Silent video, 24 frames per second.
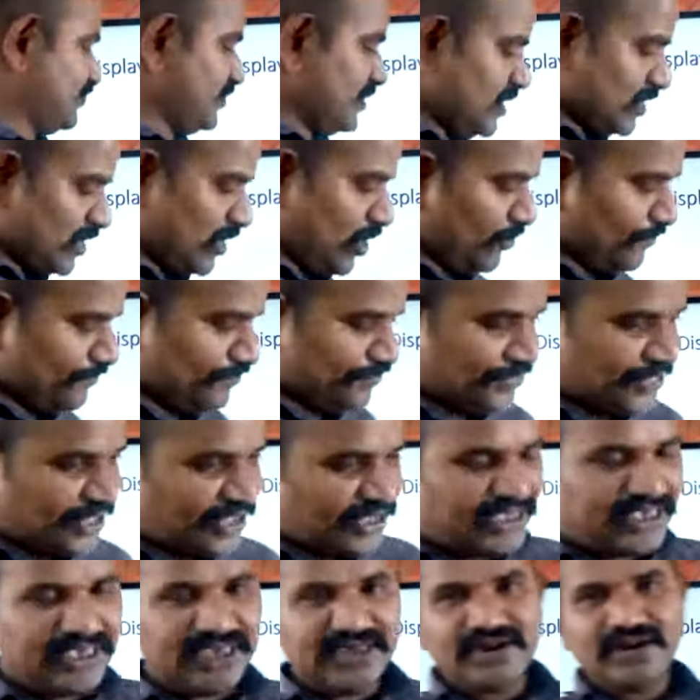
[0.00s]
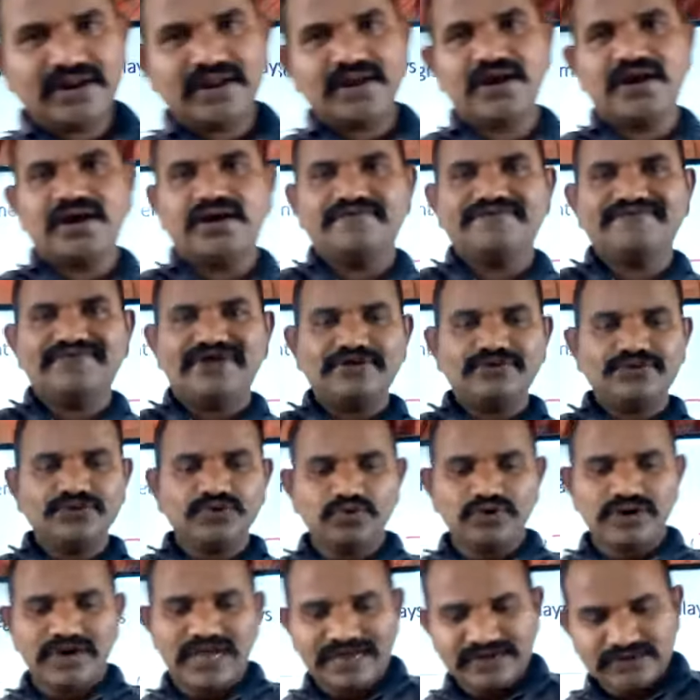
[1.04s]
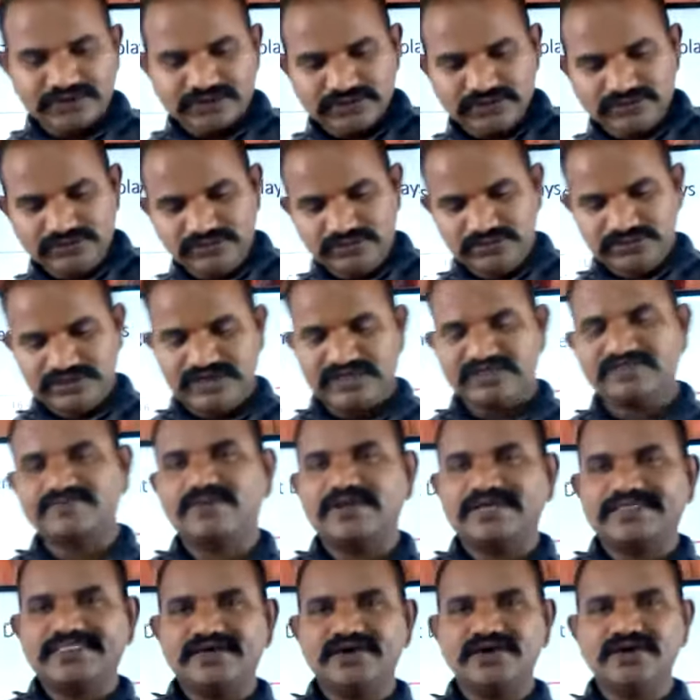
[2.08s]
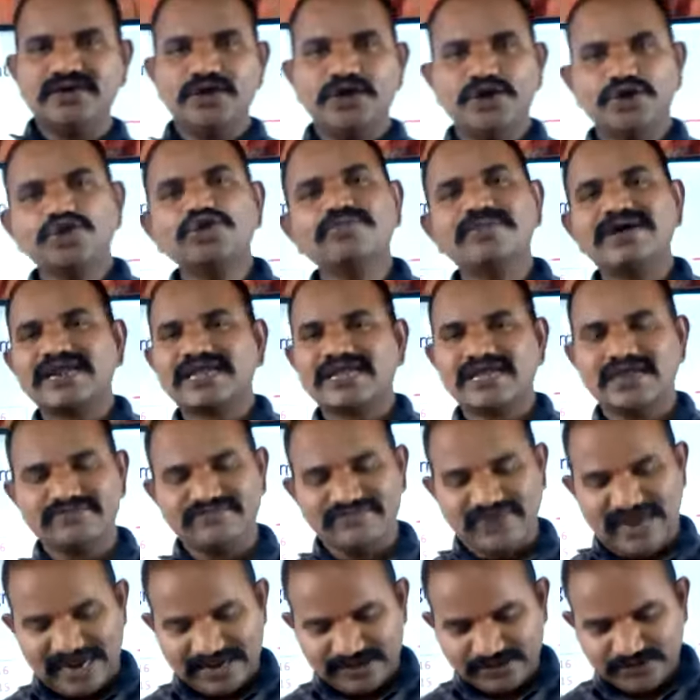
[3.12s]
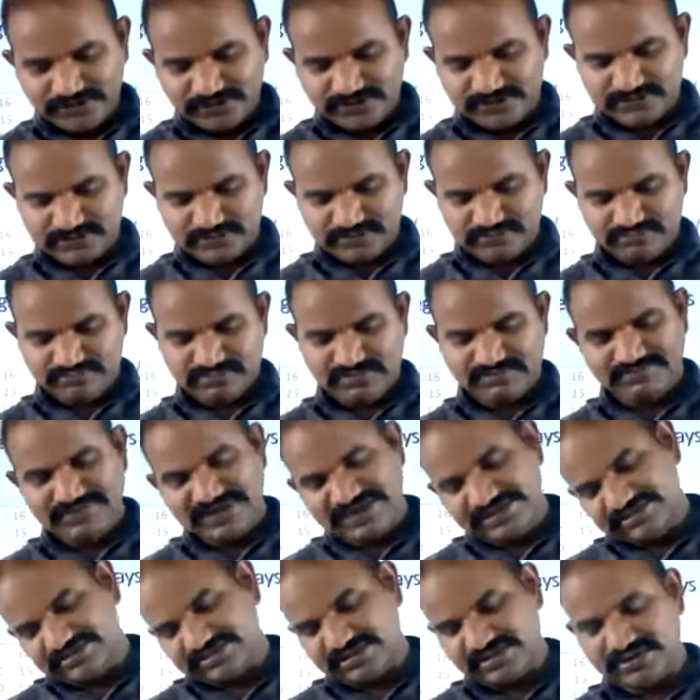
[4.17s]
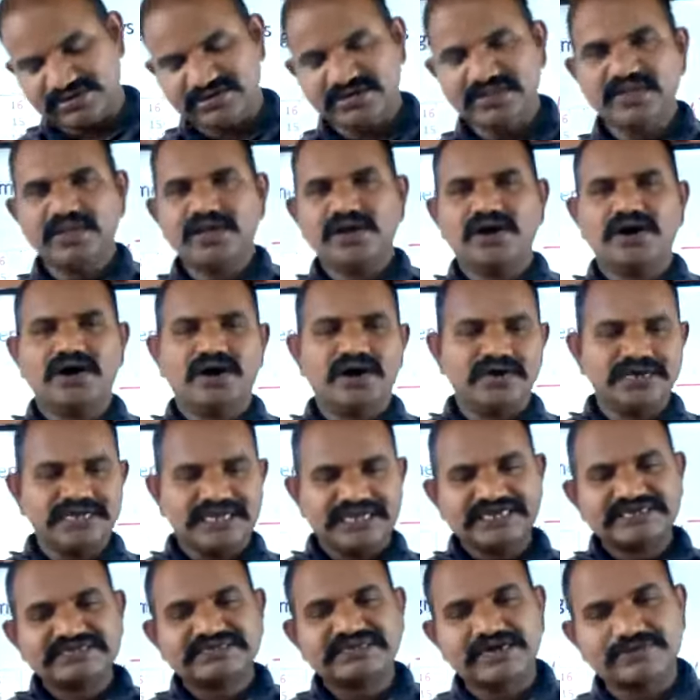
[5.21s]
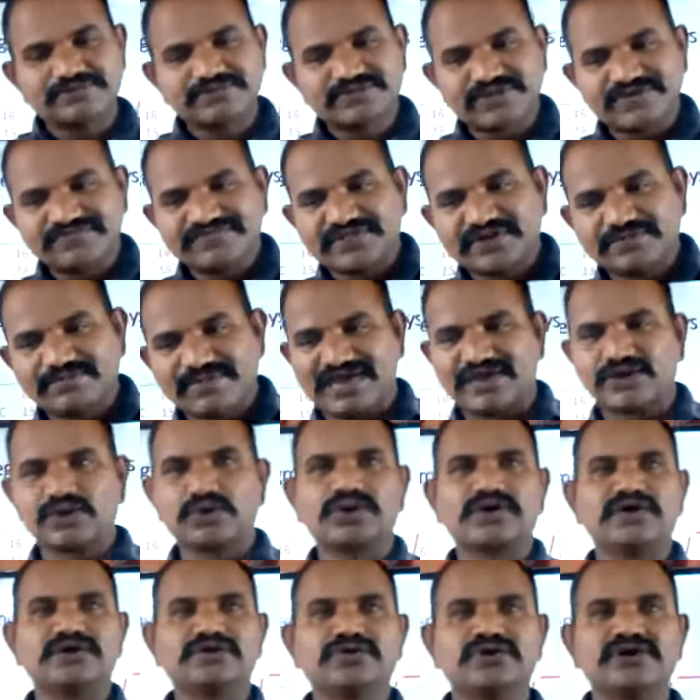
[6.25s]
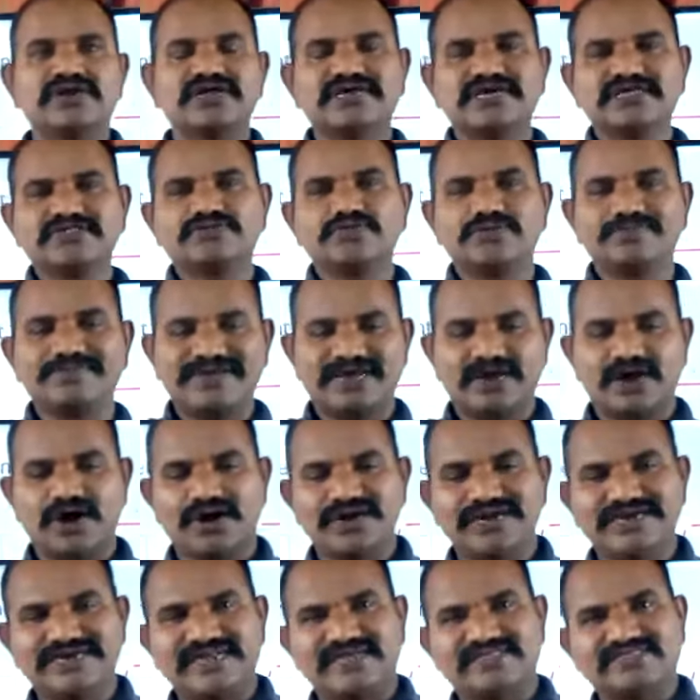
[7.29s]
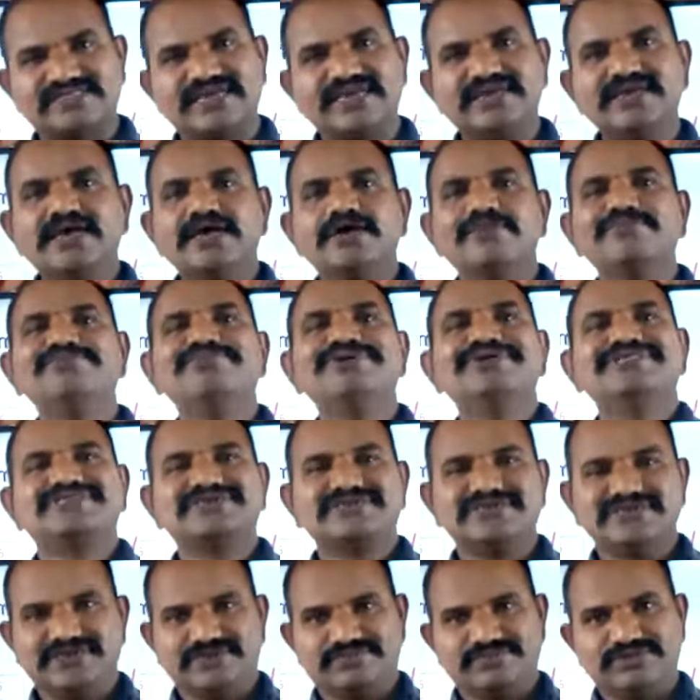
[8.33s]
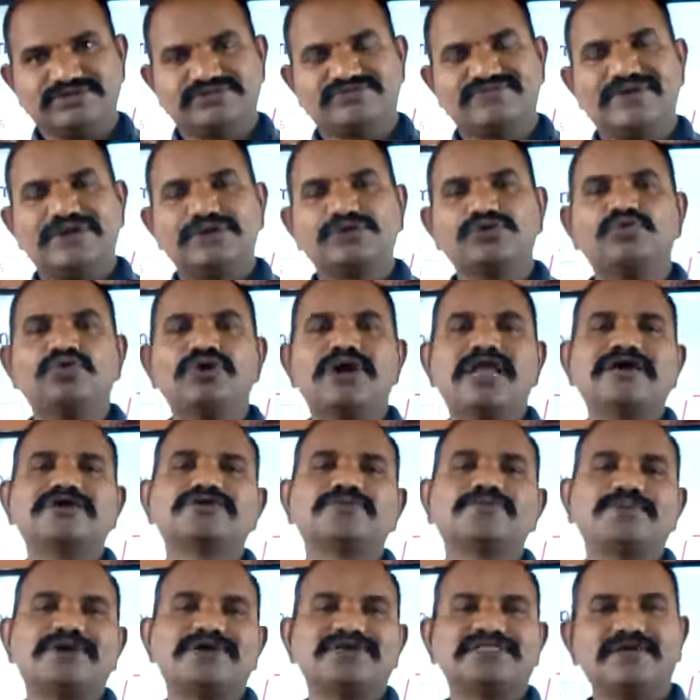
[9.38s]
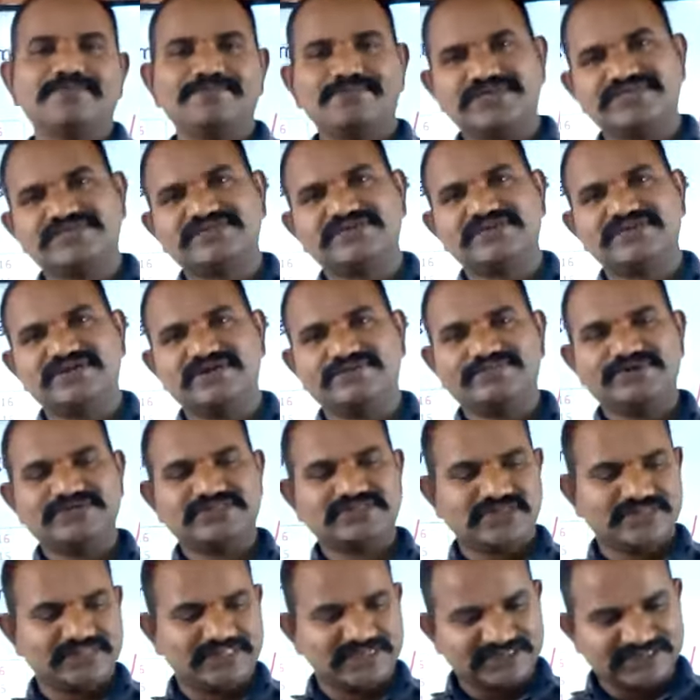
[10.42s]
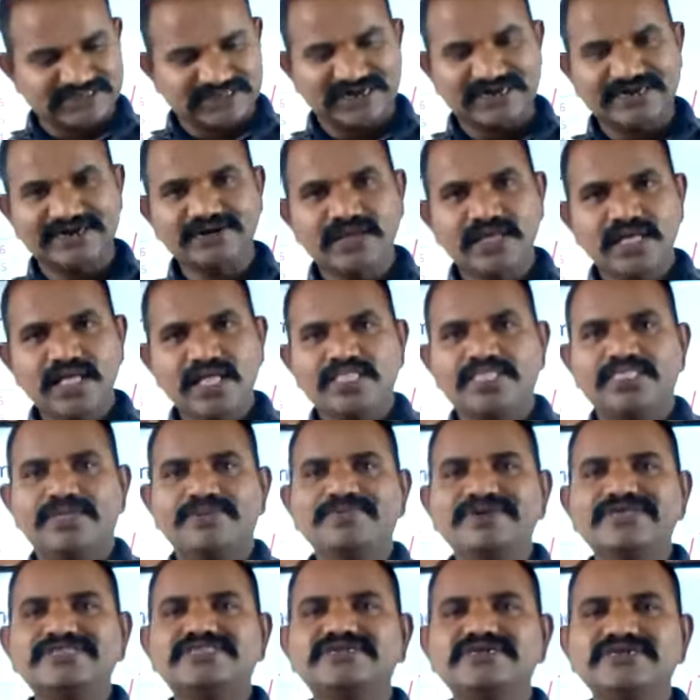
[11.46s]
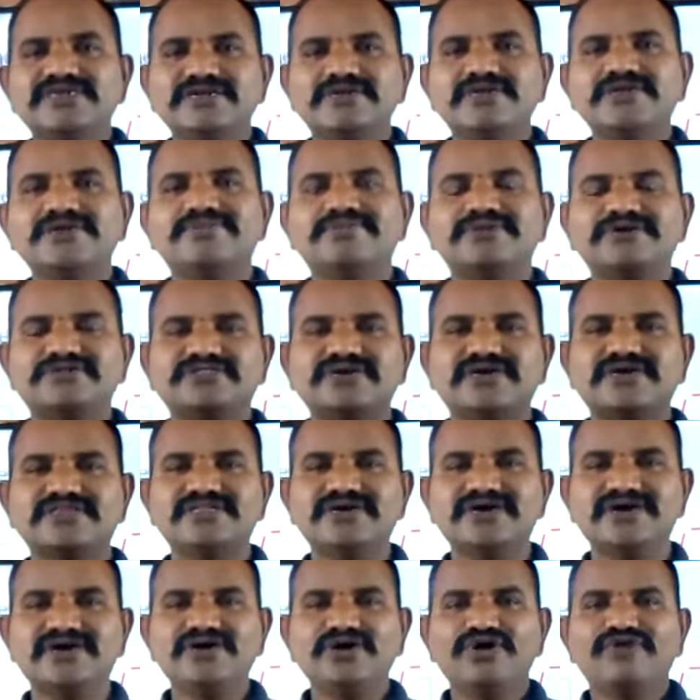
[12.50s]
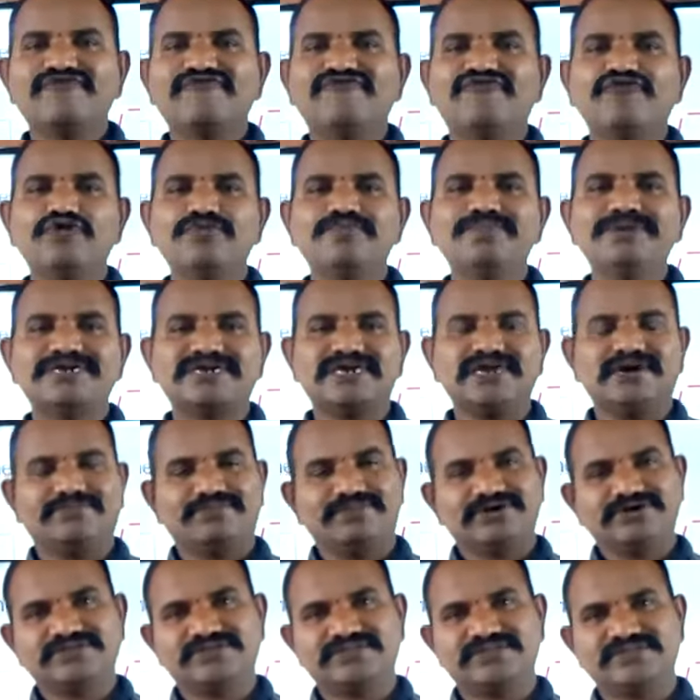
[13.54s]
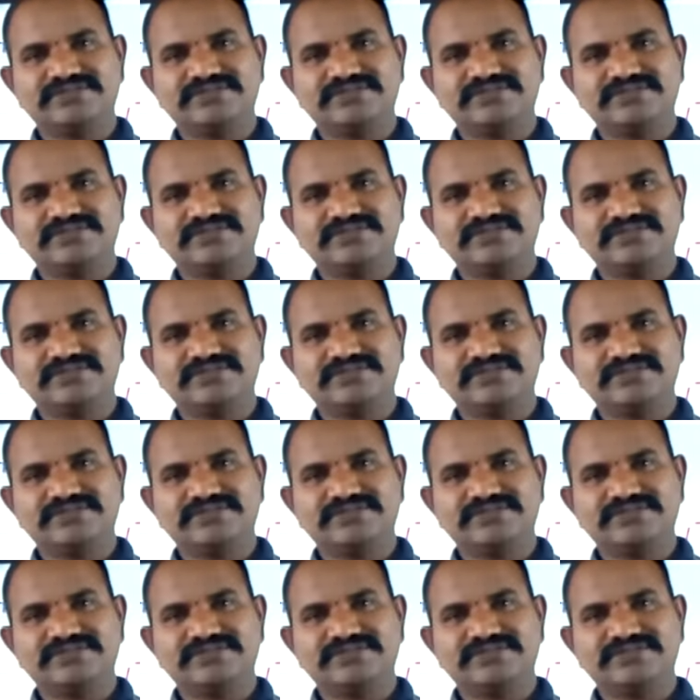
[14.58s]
Now here, when you would like to display the numerical values, means in terms of the microcontroller case, we may call it as a BCD numbers. When you would like to print the BCD numbers on the screen, the BCD numbers are the 4-bit numbers.